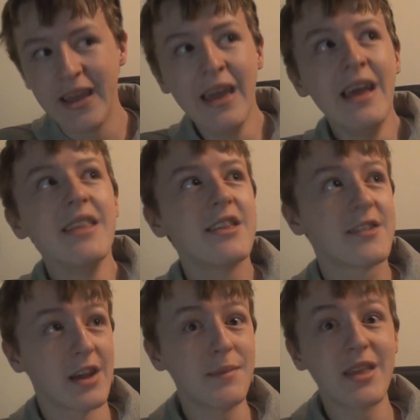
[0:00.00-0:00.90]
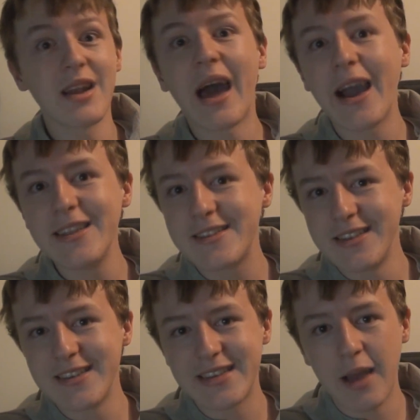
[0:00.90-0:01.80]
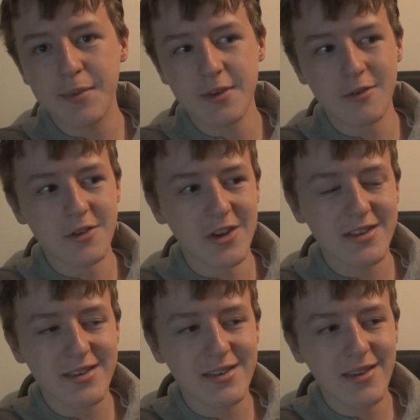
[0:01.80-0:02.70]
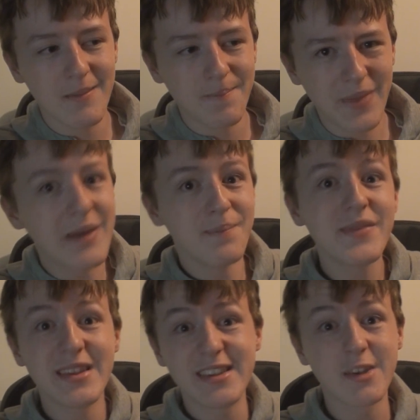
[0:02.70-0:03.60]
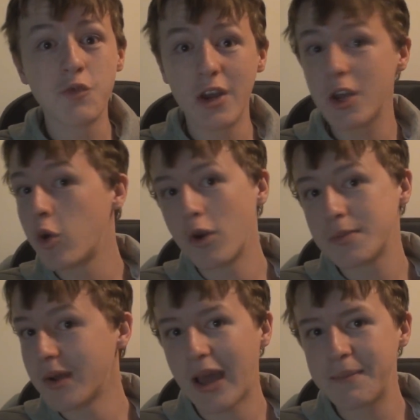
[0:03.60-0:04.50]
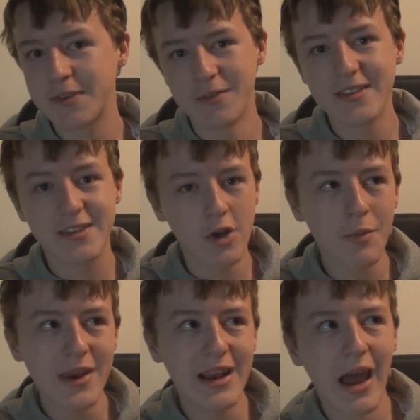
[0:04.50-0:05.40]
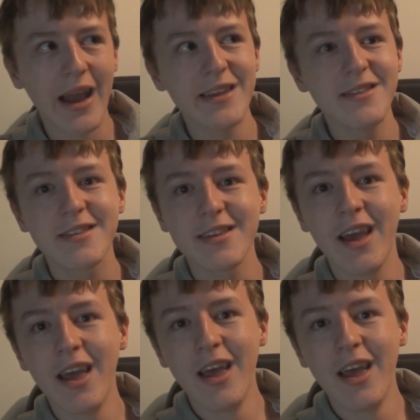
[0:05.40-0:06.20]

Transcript: Some of the lines in this episode are just, like, this is a really quotable episode. There's so many lines